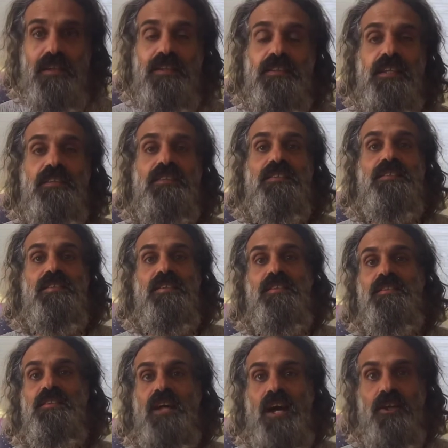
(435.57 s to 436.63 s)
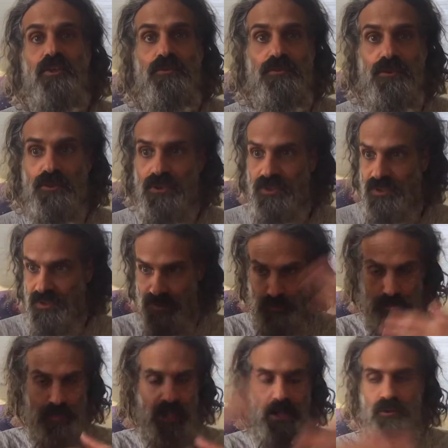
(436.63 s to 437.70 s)
that is inside of you, that is
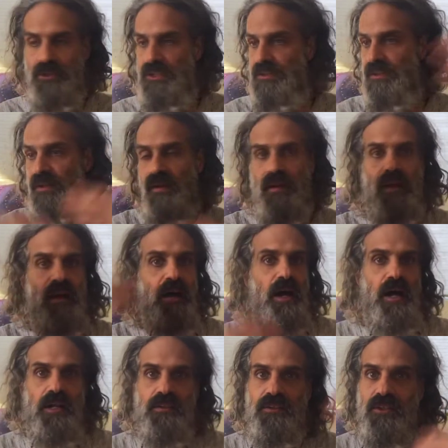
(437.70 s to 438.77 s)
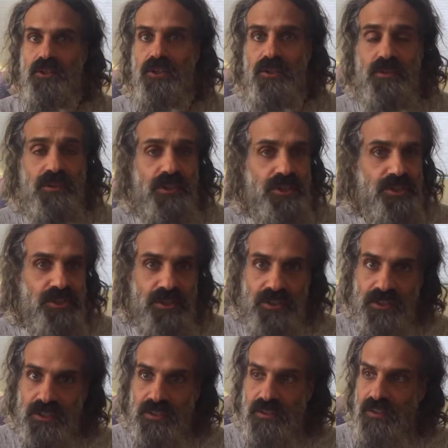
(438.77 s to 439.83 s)
buried under
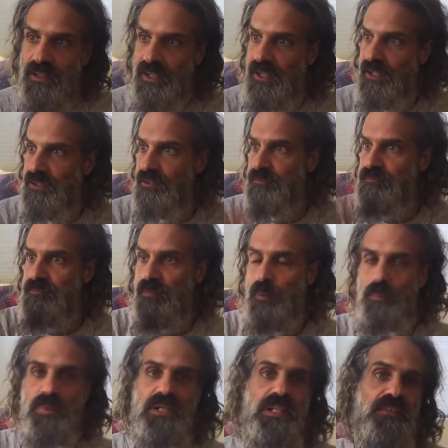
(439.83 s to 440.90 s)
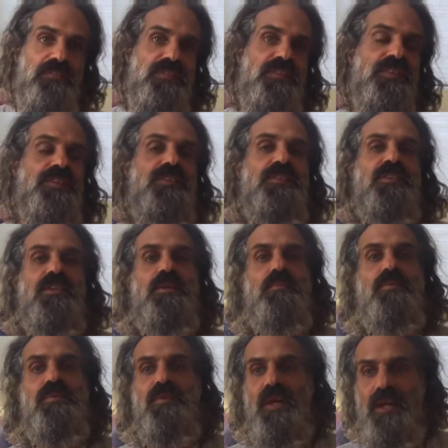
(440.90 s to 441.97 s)
conditioning and belief
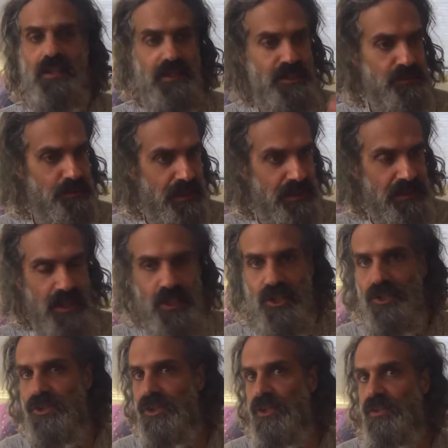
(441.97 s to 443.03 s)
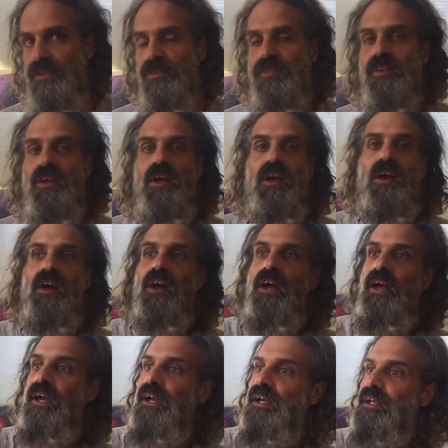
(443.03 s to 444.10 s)
systems and expectations
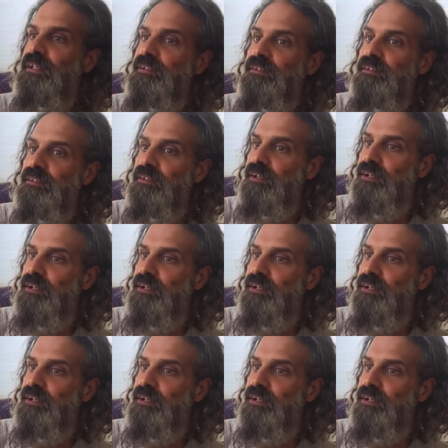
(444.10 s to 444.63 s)
and